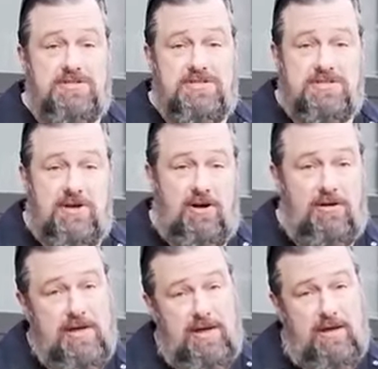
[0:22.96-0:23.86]
inches
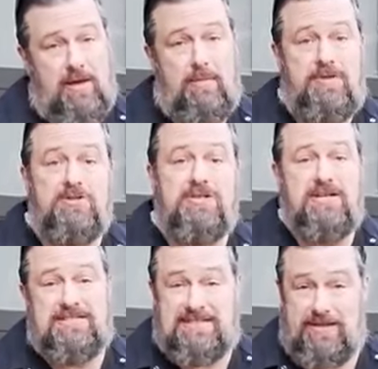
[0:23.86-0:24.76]
tall, and I'm using
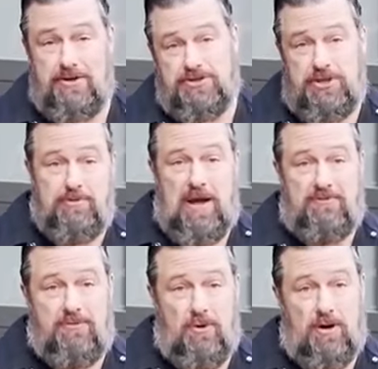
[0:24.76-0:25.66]
a cedar
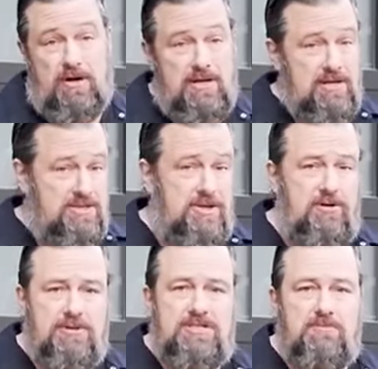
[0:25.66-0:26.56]
2x4.
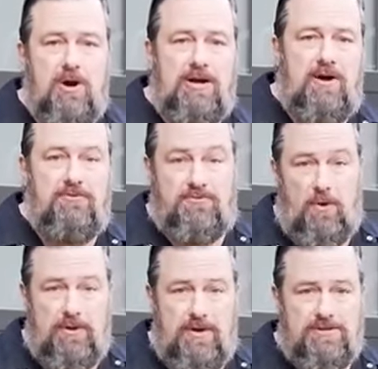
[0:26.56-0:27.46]
So let's mark out
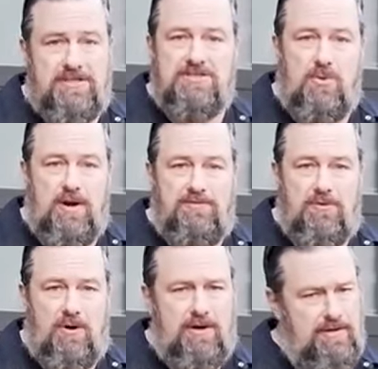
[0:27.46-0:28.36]
four of those at
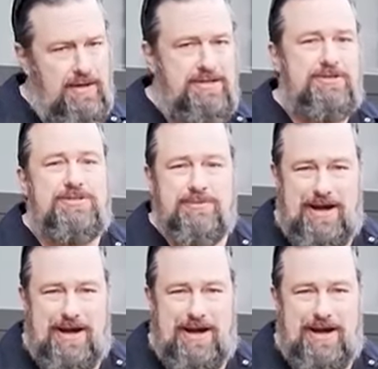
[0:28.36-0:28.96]
24 and do some